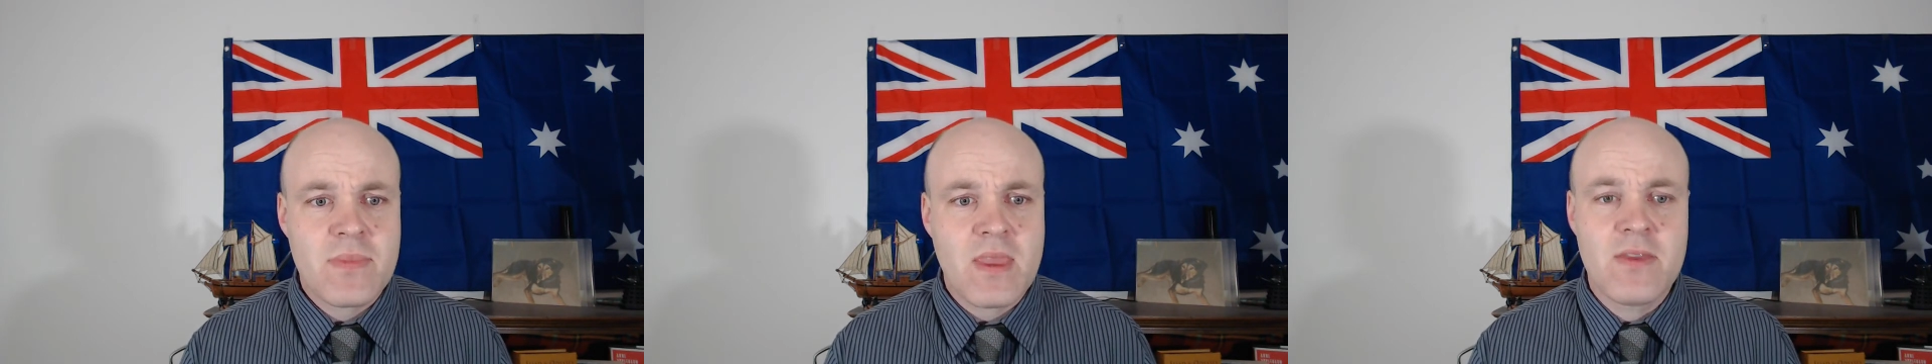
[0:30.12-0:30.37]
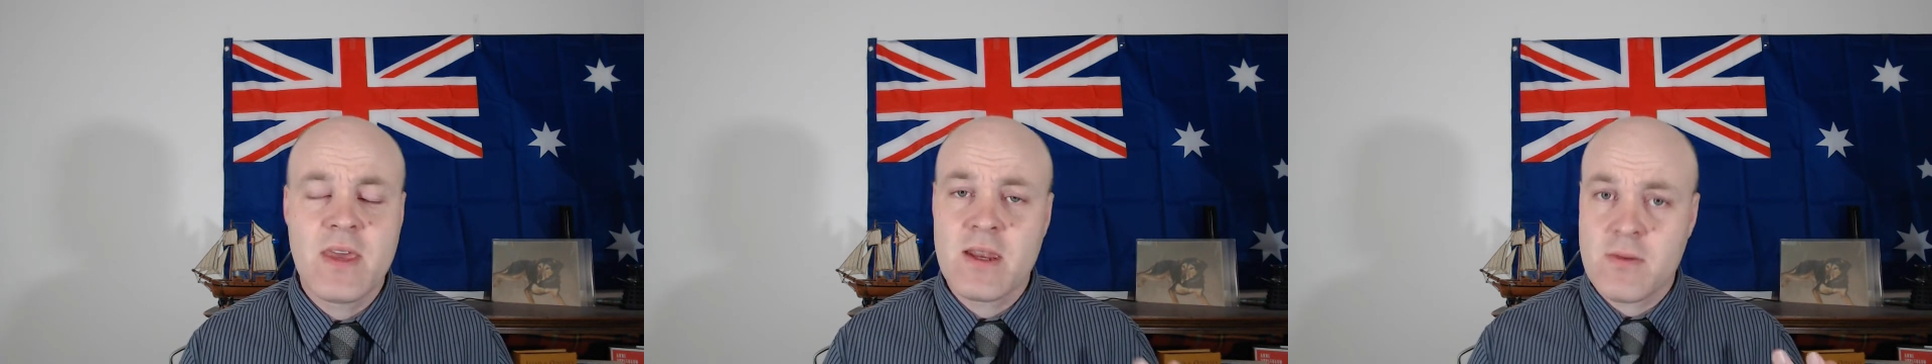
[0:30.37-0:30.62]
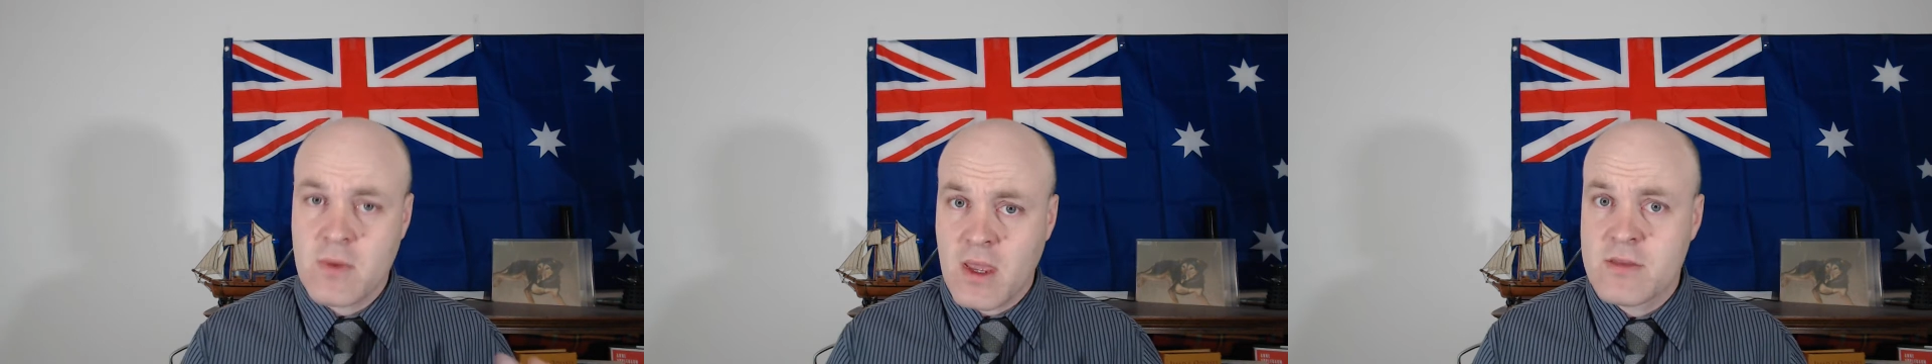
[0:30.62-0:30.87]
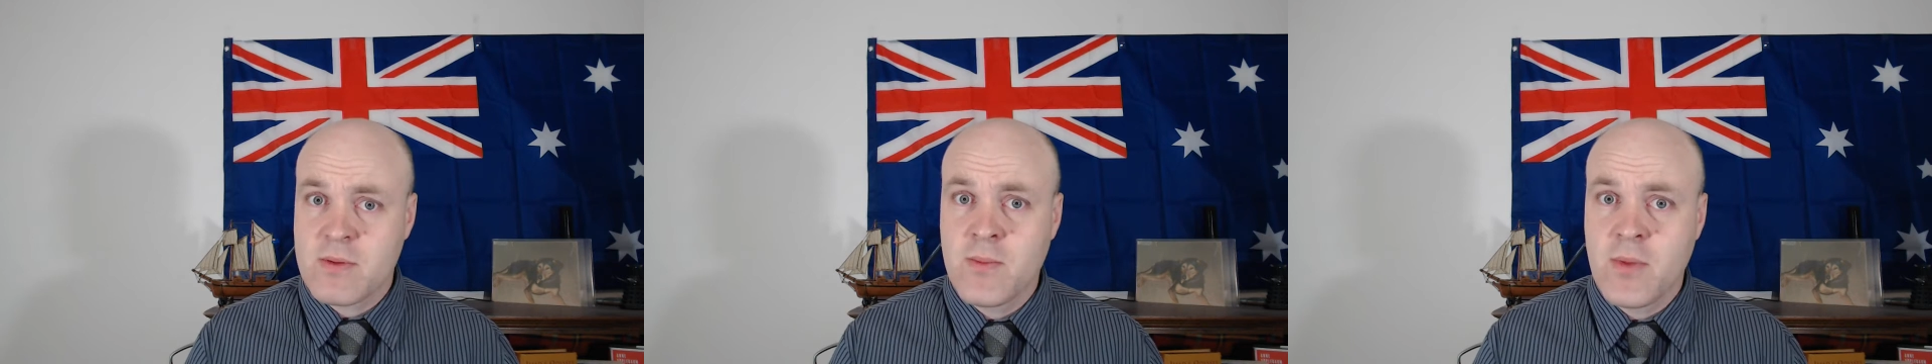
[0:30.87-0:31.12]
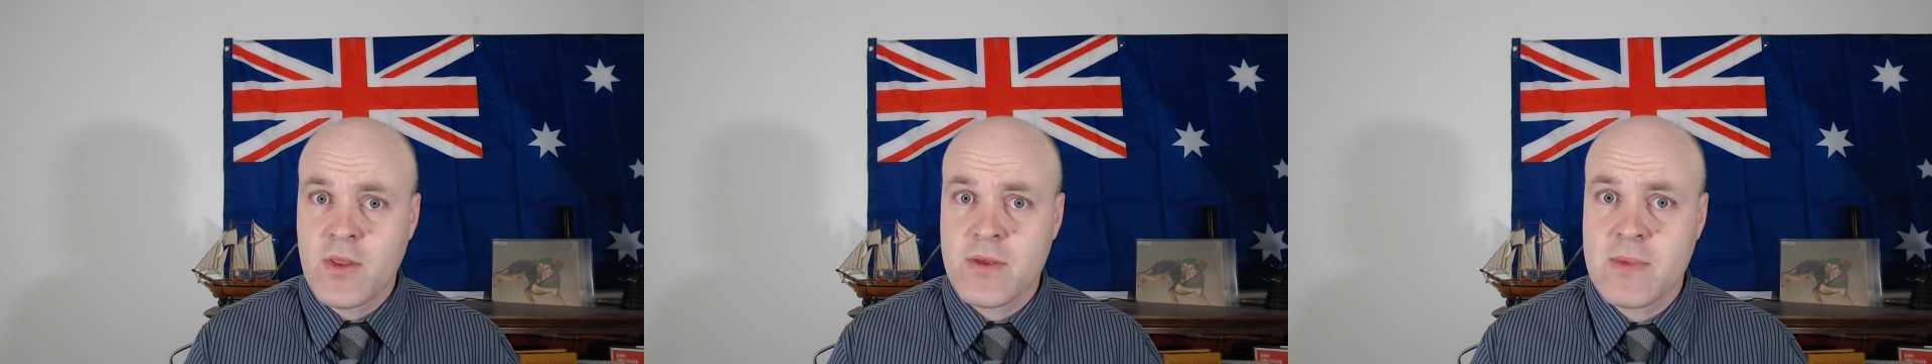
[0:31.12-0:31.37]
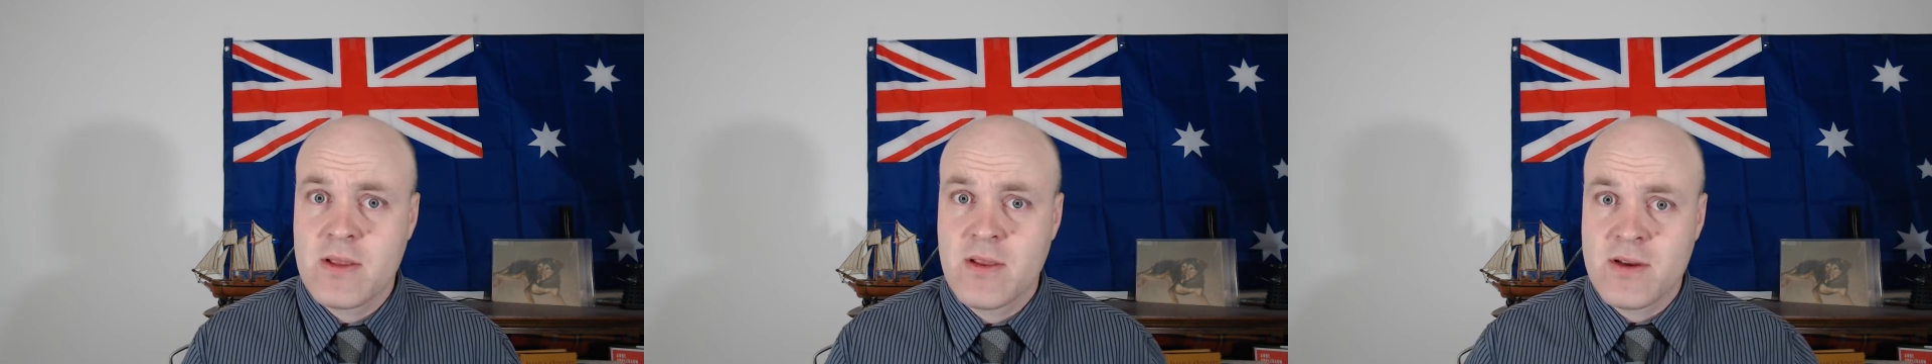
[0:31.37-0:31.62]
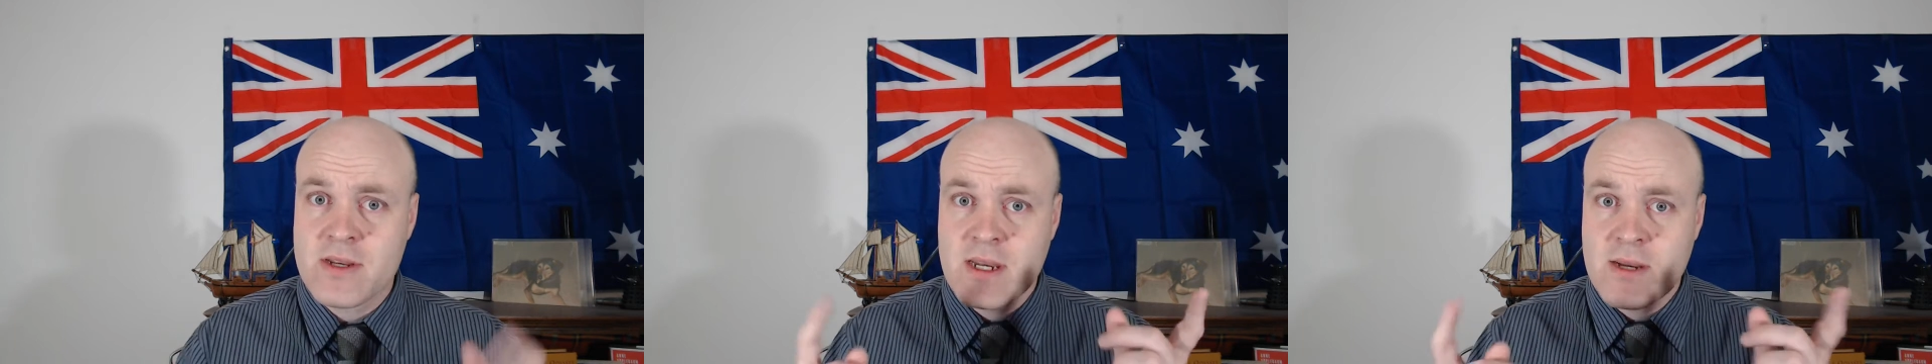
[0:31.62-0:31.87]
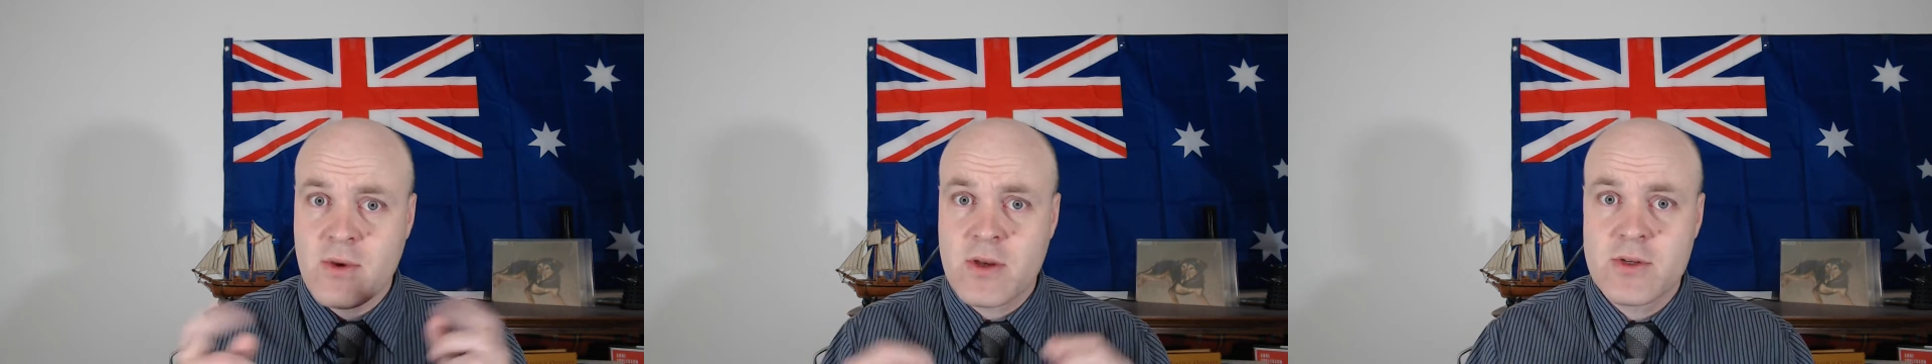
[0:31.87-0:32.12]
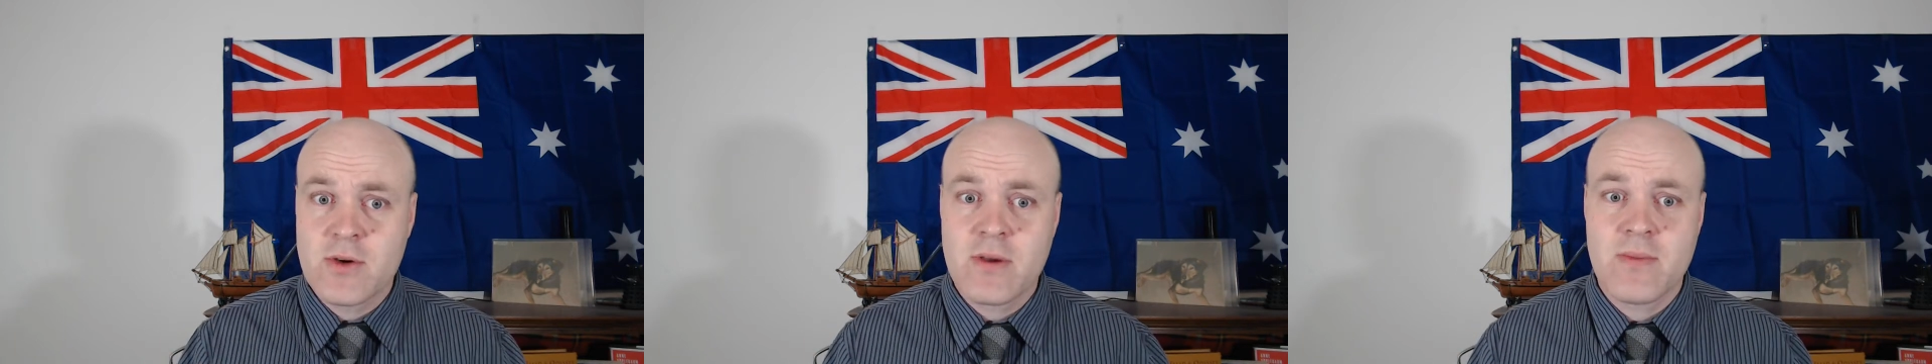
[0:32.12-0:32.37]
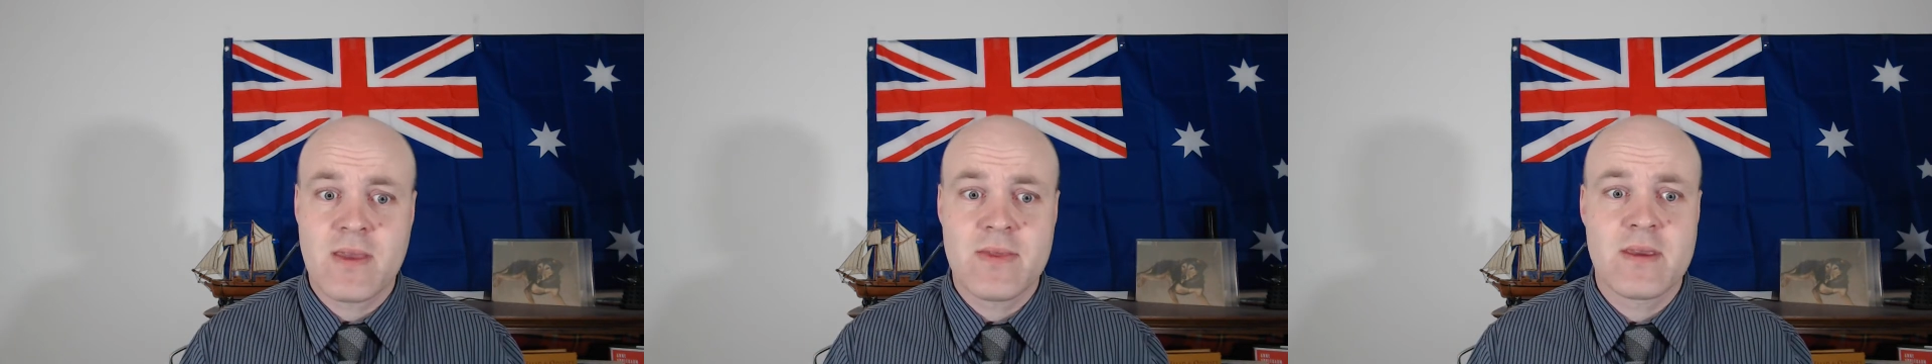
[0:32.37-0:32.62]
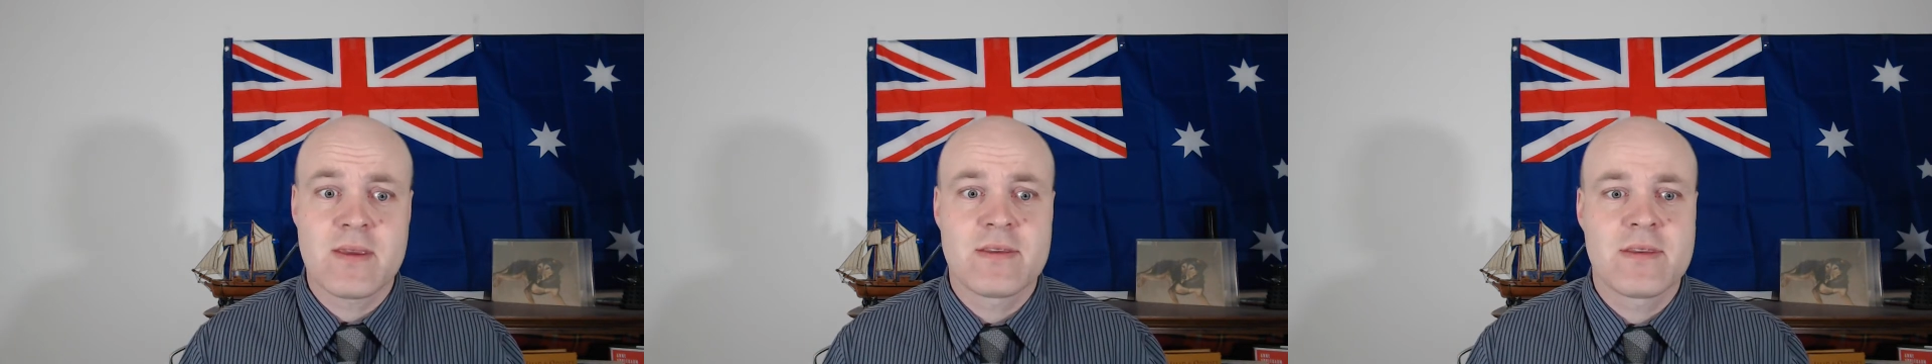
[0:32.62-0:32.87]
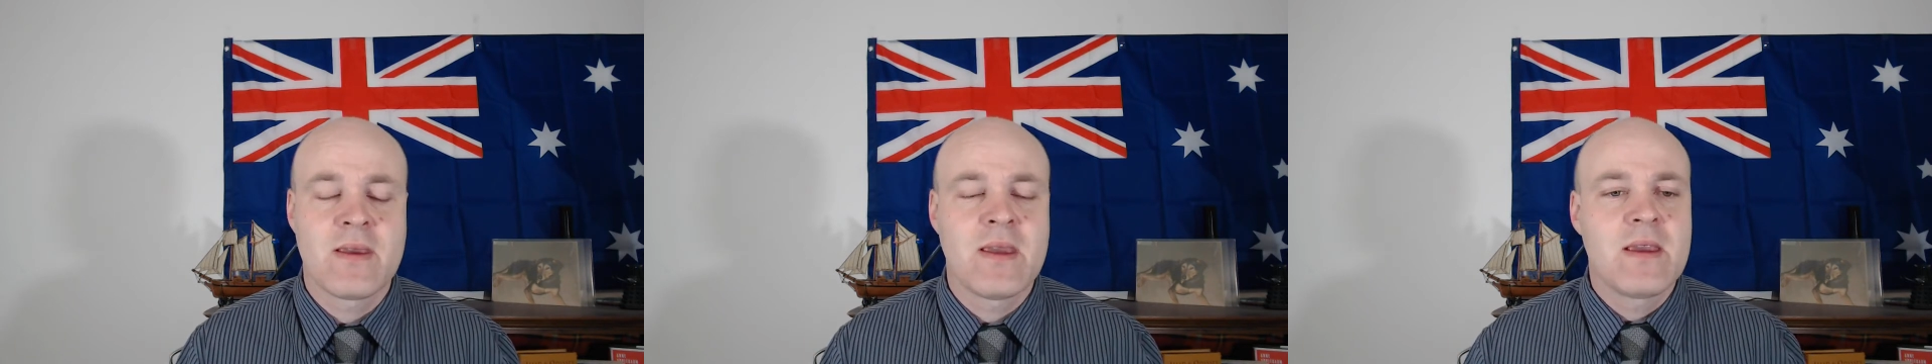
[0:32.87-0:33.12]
that has been bothering me a lot, and I'm going to talk about this.